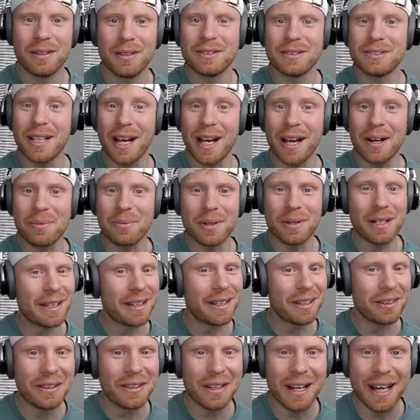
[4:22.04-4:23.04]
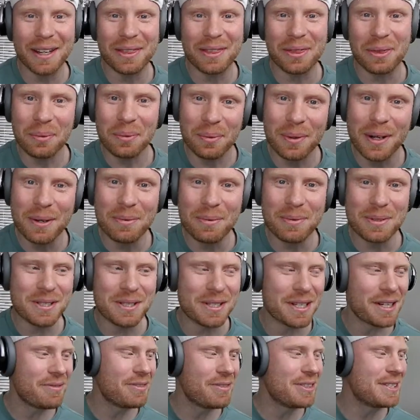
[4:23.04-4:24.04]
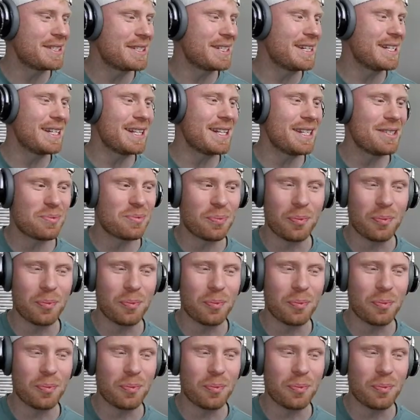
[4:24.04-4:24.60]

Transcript: Tyreek Hill had three receiving TDs,